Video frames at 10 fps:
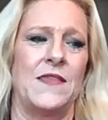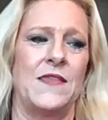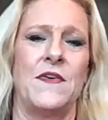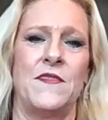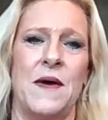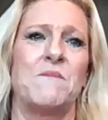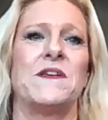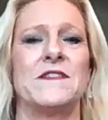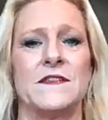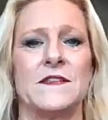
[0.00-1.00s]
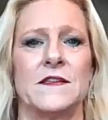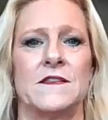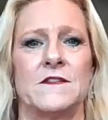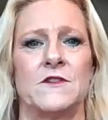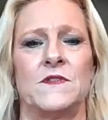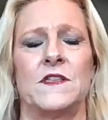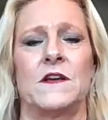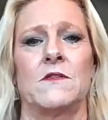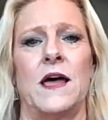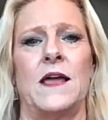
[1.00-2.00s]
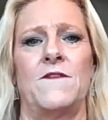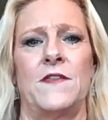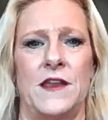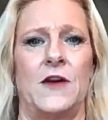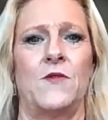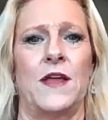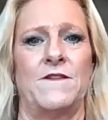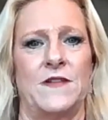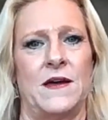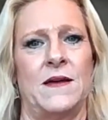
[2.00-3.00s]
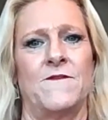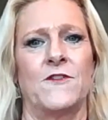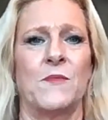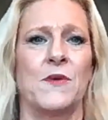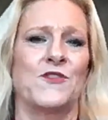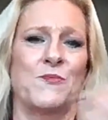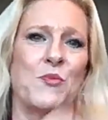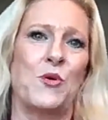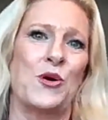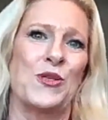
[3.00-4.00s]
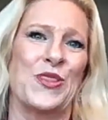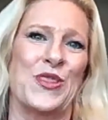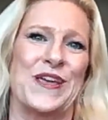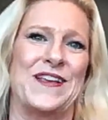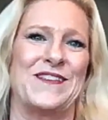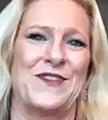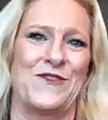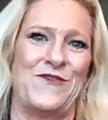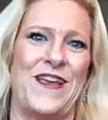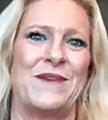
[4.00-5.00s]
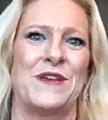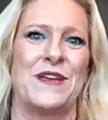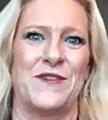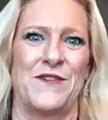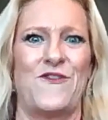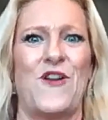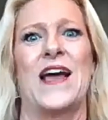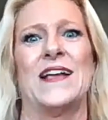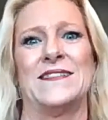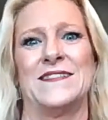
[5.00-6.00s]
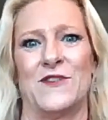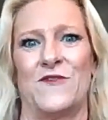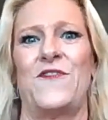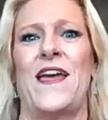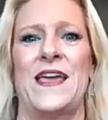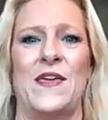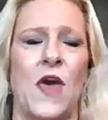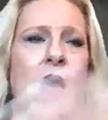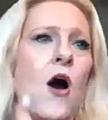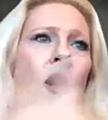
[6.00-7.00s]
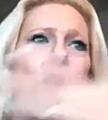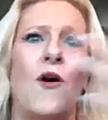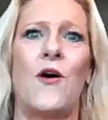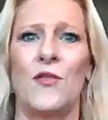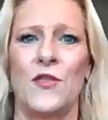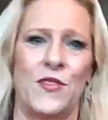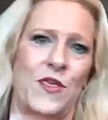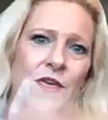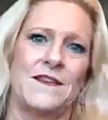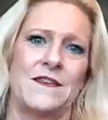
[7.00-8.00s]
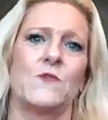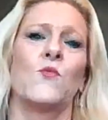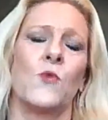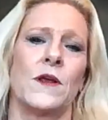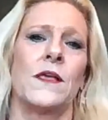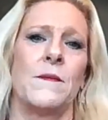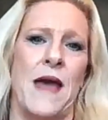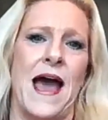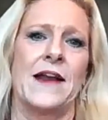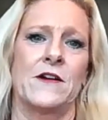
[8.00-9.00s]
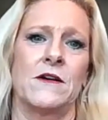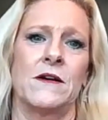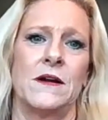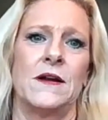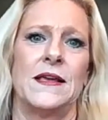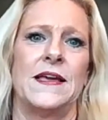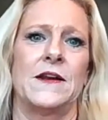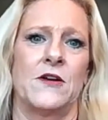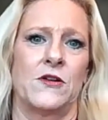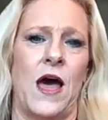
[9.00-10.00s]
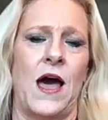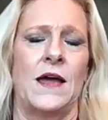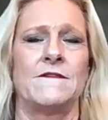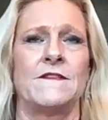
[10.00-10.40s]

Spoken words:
And then that business consumes their life and they don't have time for the most important things, their family, their friends, their faith, all the things that really matter in our lives.